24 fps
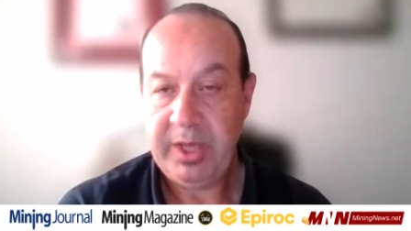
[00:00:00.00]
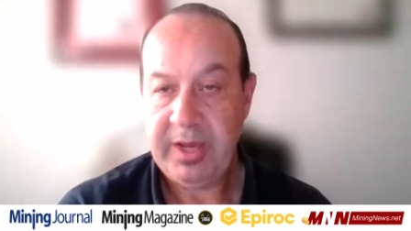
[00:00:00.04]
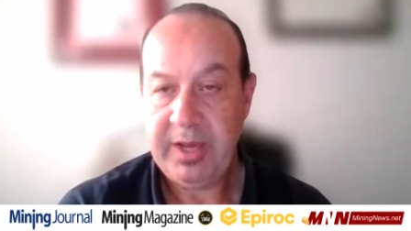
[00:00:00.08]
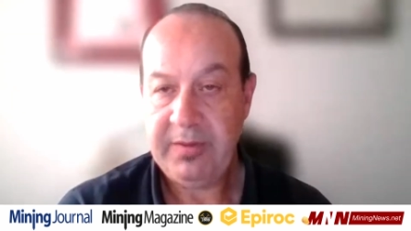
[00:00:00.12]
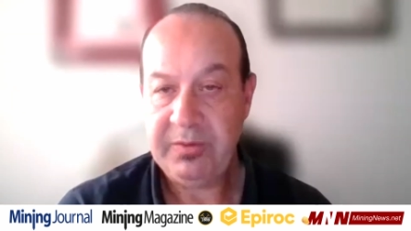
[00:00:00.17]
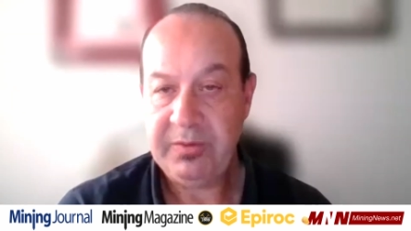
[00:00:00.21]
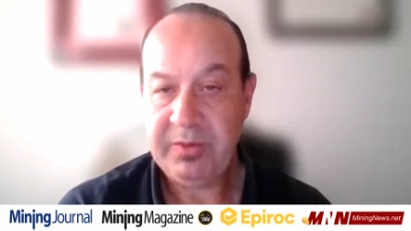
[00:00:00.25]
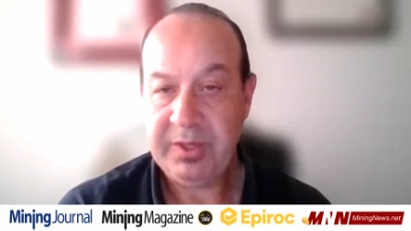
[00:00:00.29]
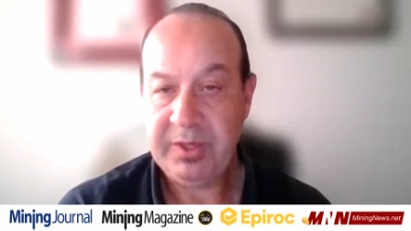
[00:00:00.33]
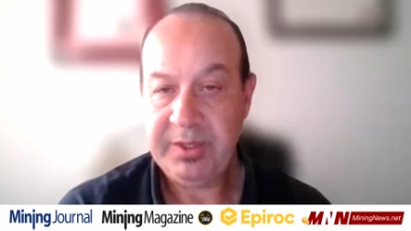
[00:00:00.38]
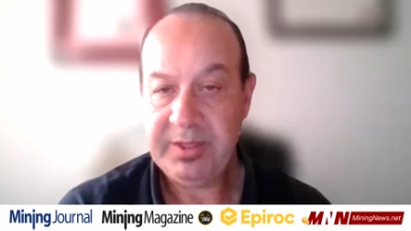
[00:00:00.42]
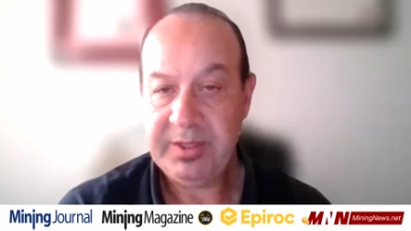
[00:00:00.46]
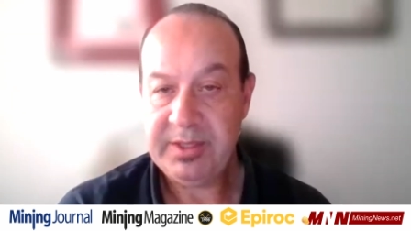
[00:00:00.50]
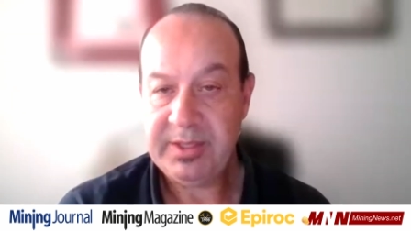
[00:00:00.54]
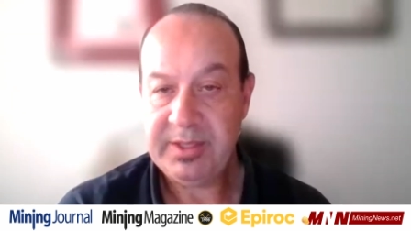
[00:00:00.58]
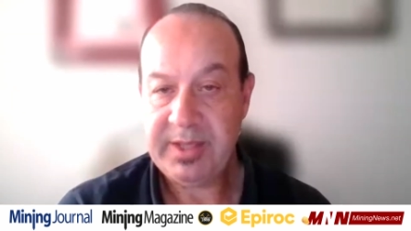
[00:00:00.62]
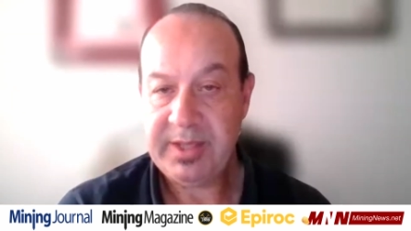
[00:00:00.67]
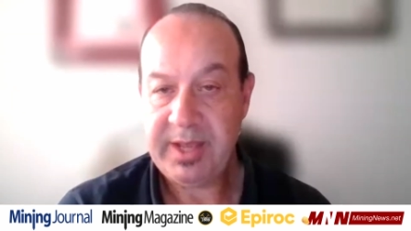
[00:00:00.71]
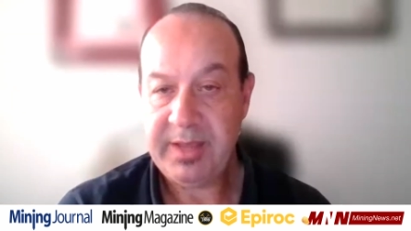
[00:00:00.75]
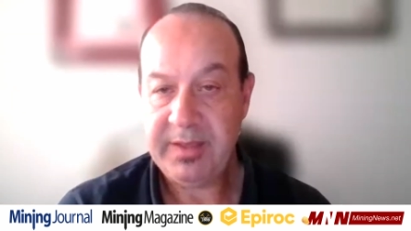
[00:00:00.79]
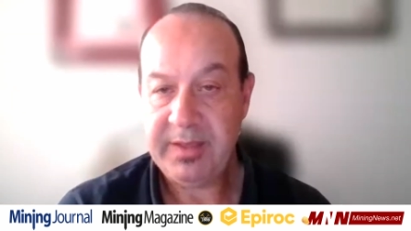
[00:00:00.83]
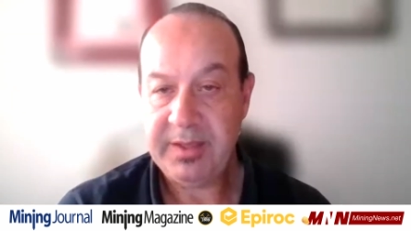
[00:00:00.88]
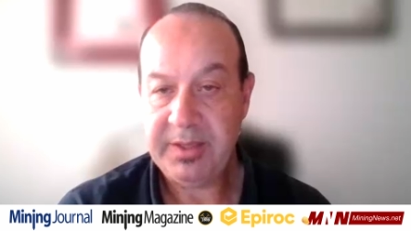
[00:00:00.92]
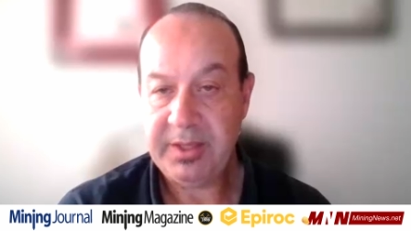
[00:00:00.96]
have to
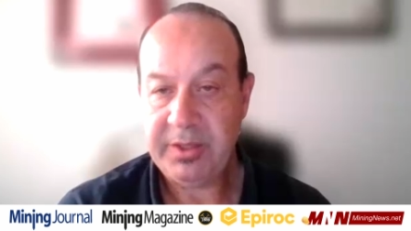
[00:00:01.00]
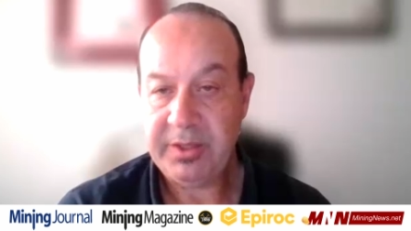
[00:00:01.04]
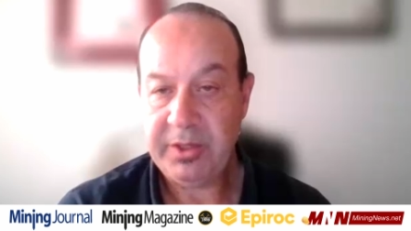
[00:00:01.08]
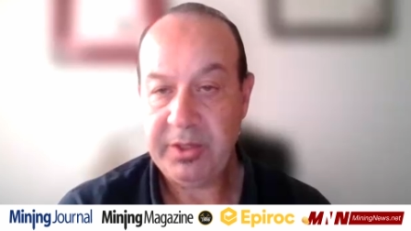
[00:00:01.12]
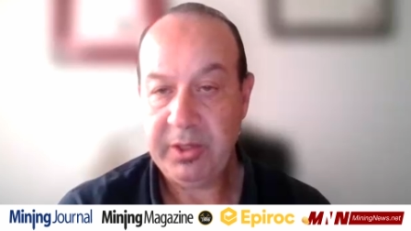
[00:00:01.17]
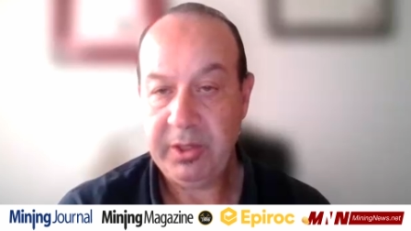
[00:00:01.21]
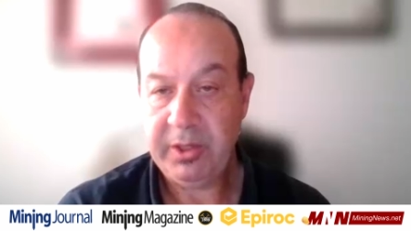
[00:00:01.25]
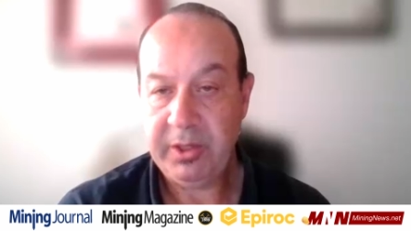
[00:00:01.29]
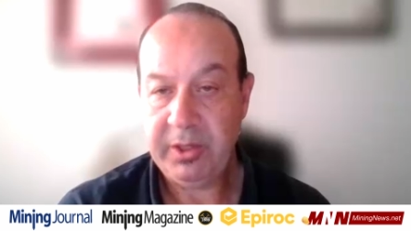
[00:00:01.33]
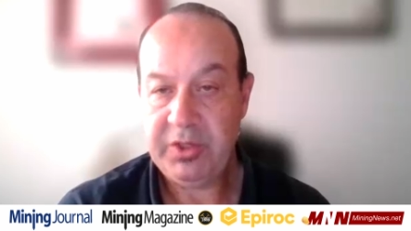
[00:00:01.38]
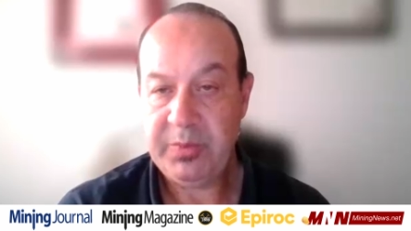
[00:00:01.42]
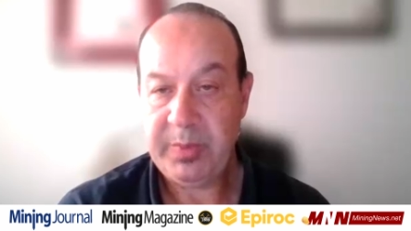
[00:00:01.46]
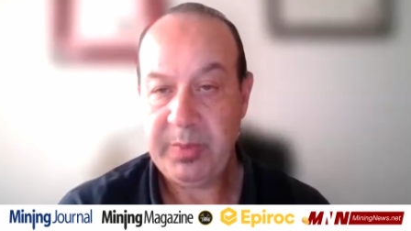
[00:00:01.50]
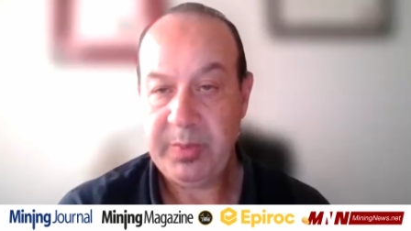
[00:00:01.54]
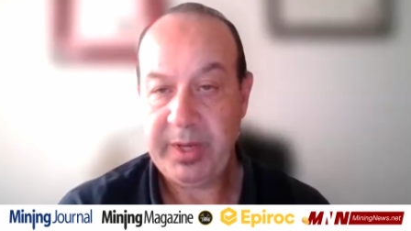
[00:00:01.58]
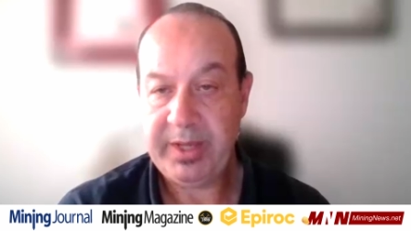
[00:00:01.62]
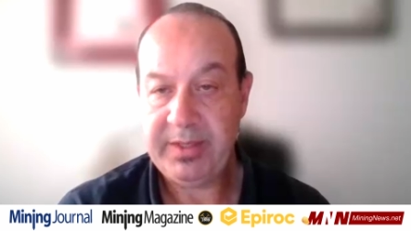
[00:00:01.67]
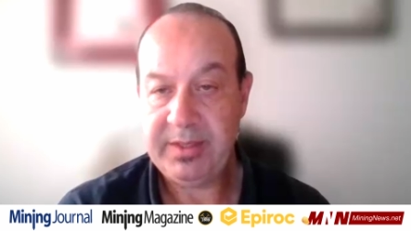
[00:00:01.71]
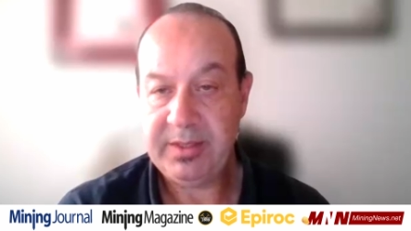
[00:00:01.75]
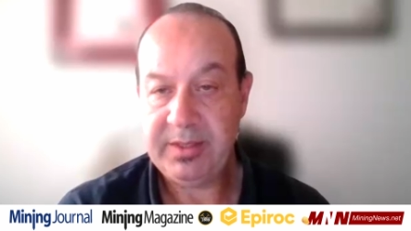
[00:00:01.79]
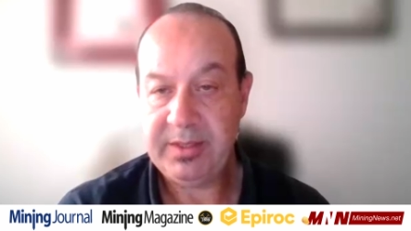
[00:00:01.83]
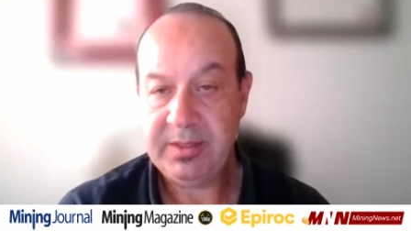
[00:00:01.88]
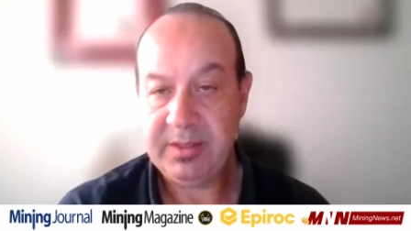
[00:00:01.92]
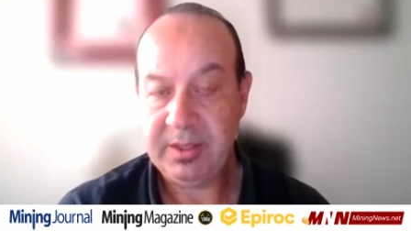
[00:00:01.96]
understand that the knowledge
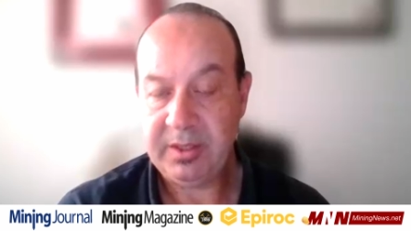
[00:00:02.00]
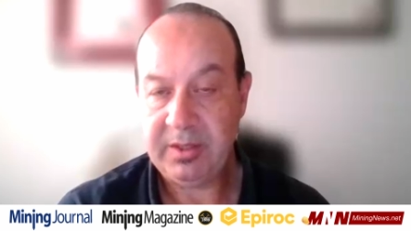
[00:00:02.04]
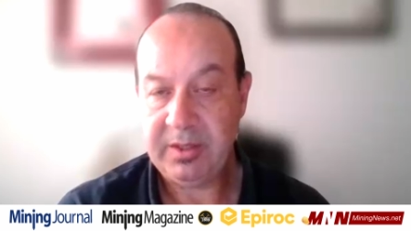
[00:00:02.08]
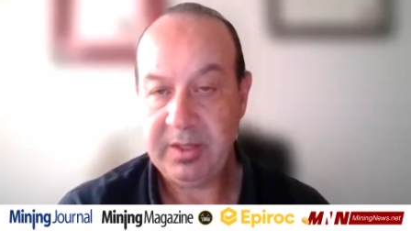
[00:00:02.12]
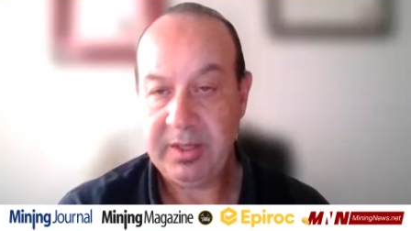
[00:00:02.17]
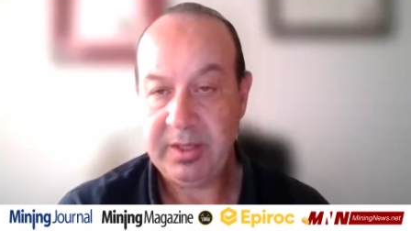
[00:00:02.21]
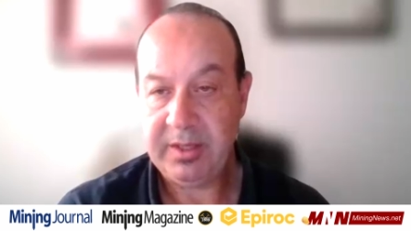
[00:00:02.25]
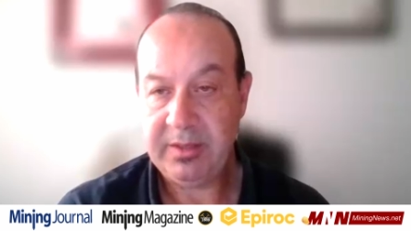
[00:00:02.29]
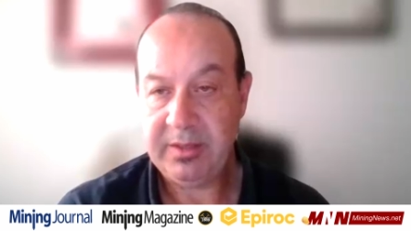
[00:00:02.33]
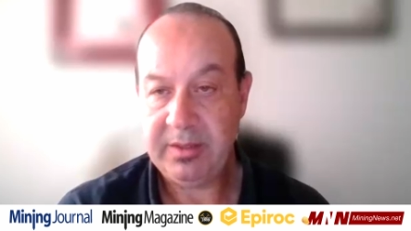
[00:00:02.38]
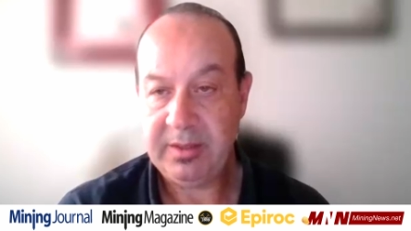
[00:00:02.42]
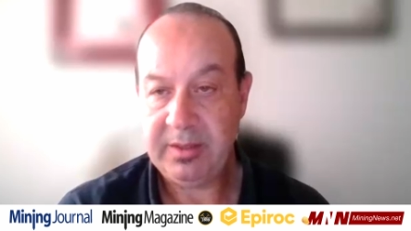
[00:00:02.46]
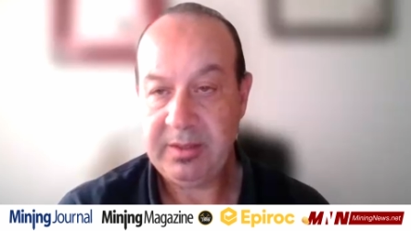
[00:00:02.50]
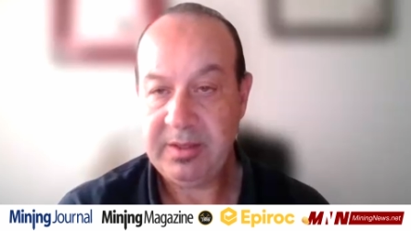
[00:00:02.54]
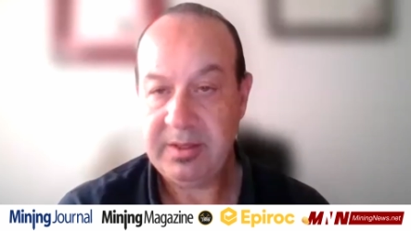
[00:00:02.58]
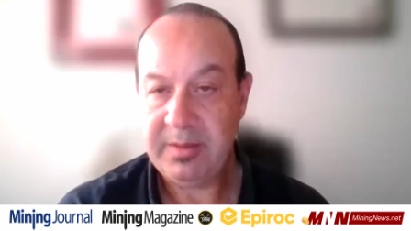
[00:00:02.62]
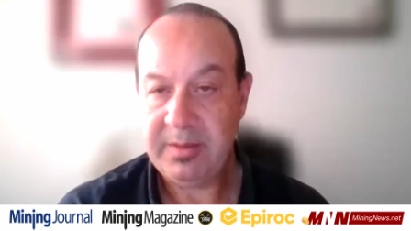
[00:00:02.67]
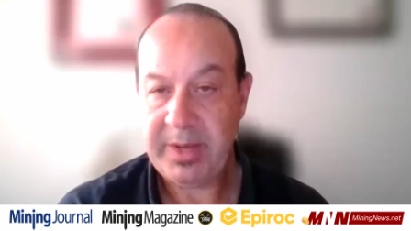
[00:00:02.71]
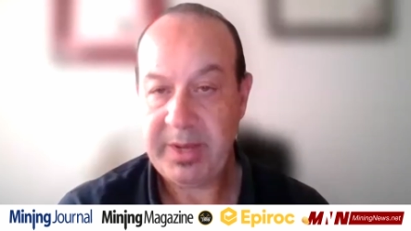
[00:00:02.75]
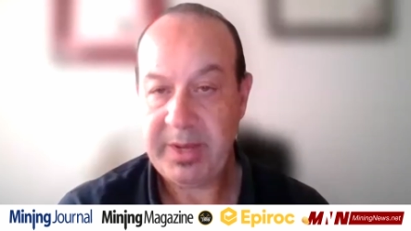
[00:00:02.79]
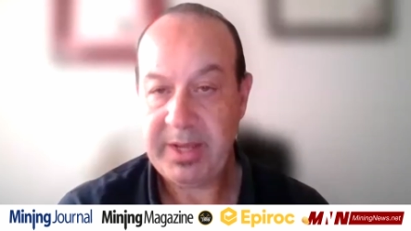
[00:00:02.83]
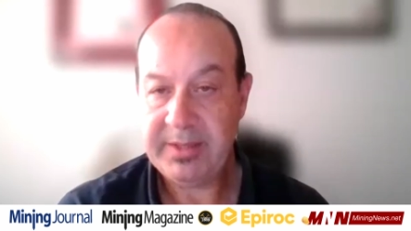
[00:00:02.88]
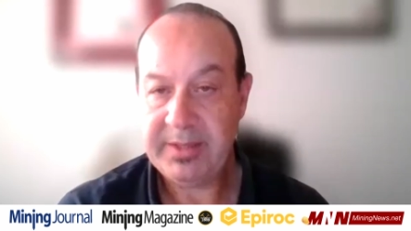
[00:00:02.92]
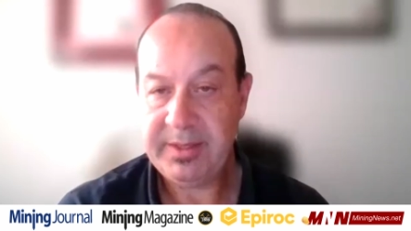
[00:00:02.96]
base and, and
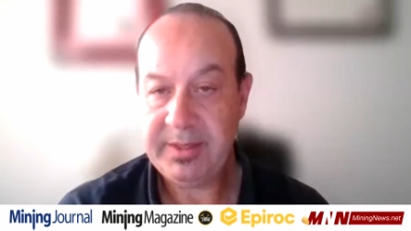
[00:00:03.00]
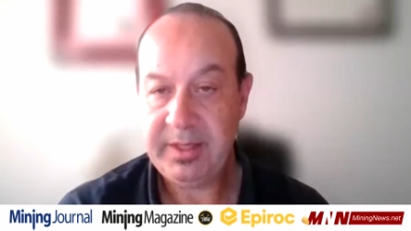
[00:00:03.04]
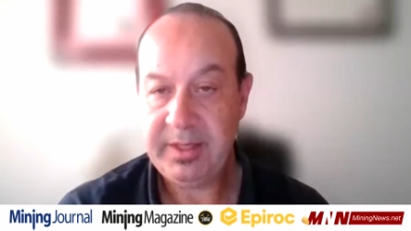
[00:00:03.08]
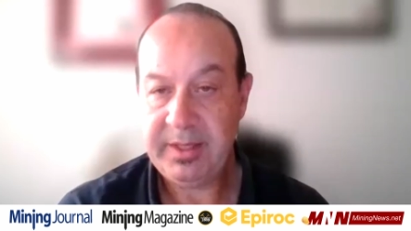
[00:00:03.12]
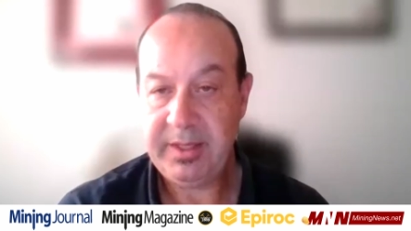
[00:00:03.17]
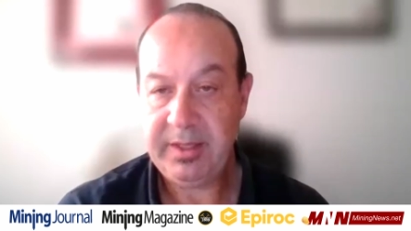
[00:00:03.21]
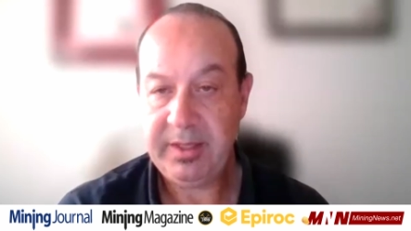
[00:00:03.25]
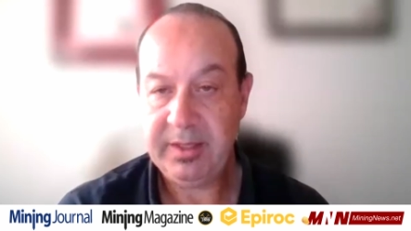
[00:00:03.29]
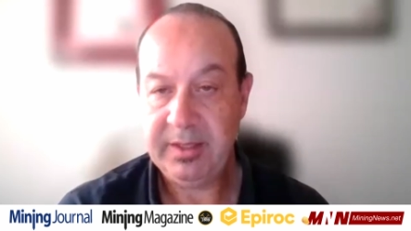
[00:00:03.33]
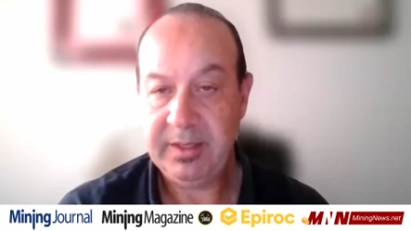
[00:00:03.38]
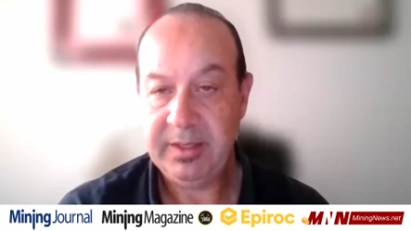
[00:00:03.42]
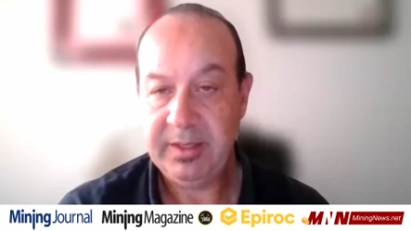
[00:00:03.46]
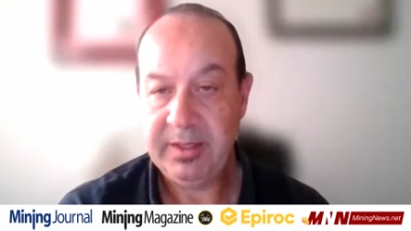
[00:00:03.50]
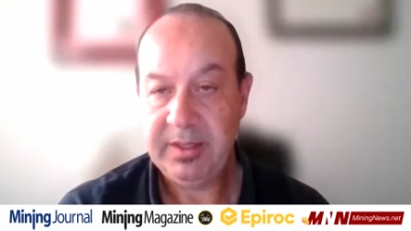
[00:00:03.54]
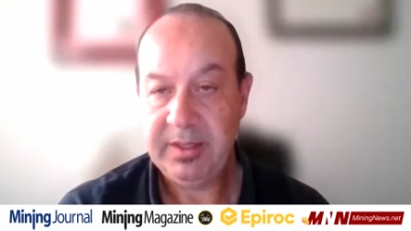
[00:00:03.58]
capacity